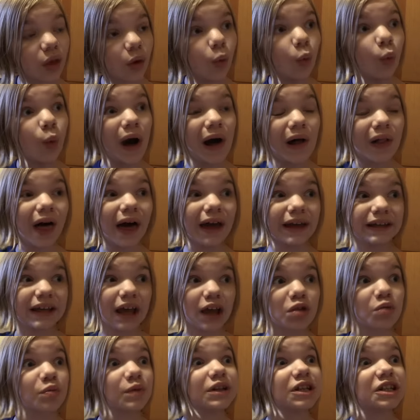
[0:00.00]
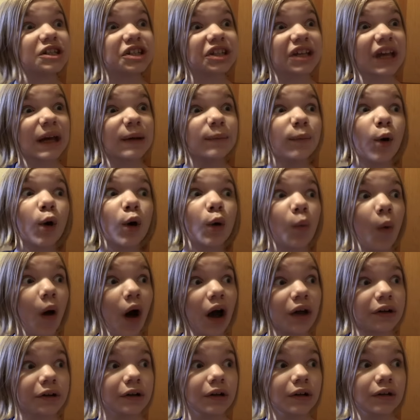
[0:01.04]
Well, I guess we need to get more
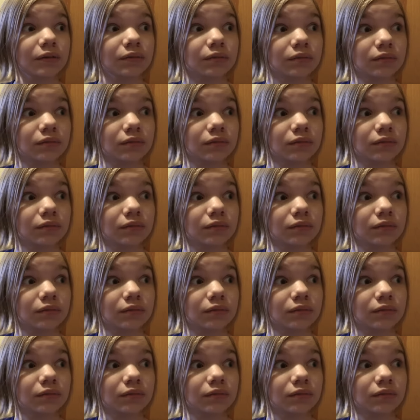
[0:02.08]
water.